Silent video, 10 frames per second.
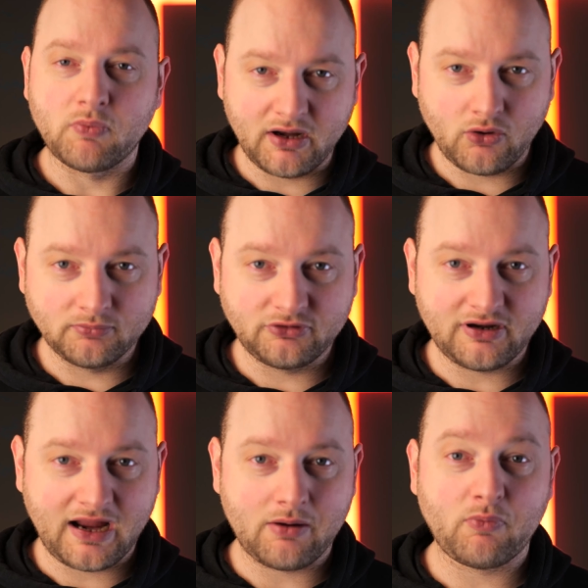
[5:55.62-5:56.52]
When it comes to
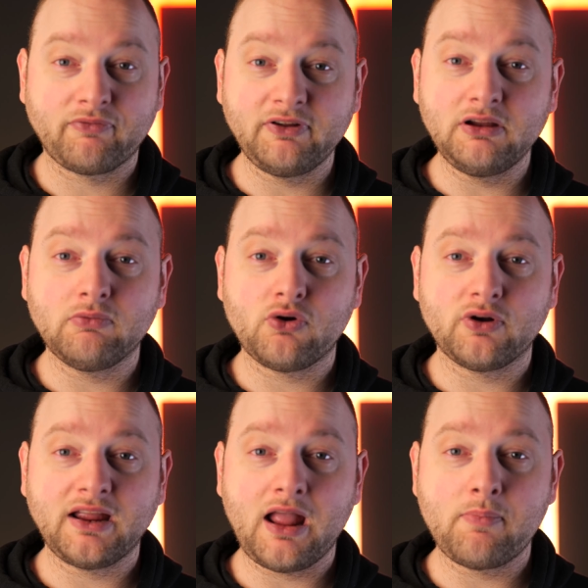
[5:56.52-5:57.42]
the camera video
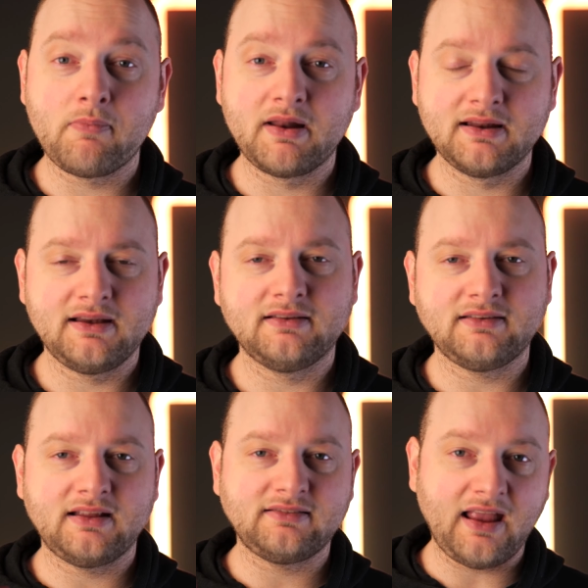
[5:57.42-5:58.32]
recording
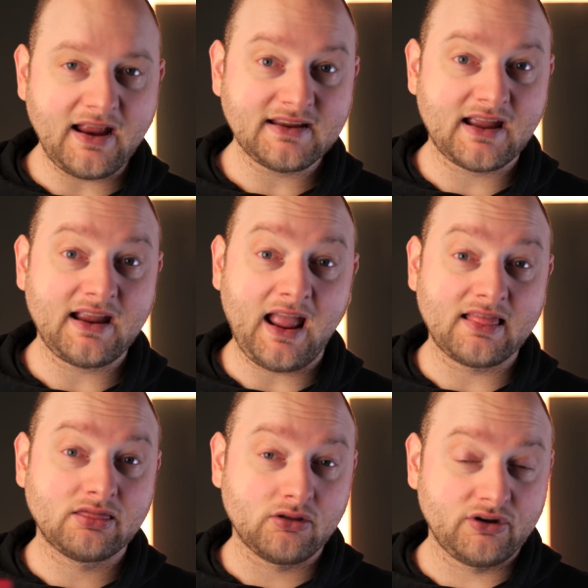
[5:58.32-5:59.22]
capabilities, it's 8K
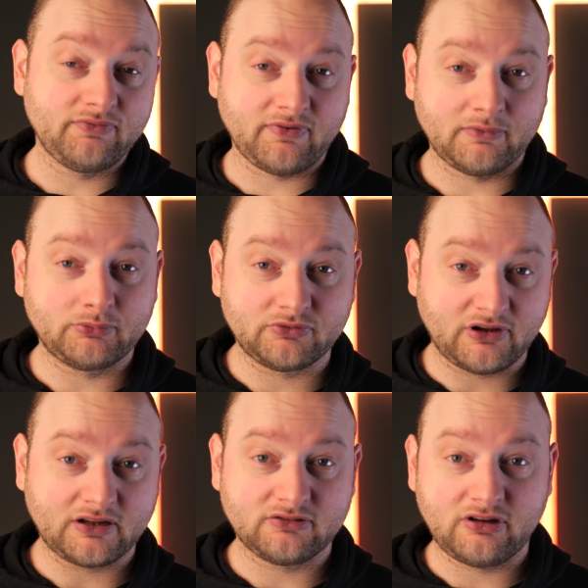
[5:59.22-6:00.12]
and 30 frames per
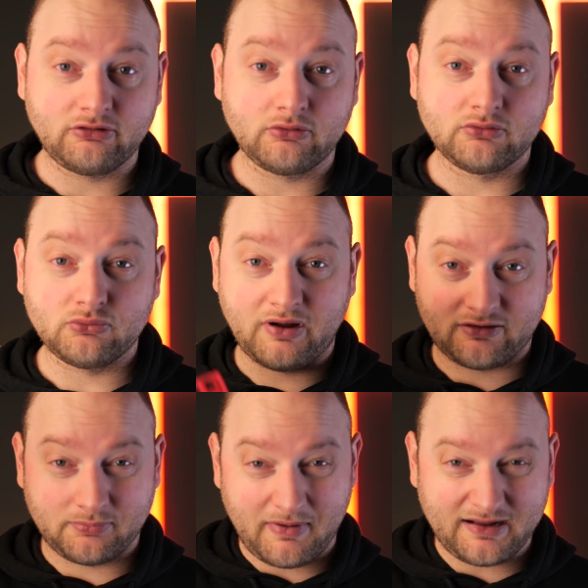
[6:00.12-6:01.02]
second that you can do
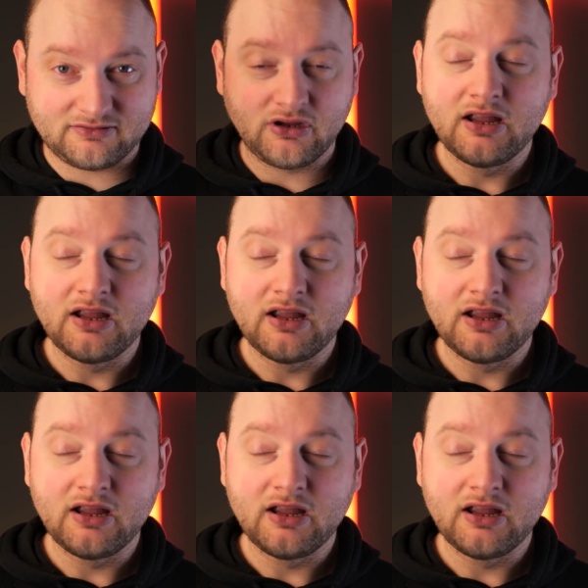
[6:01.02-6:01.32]
as max.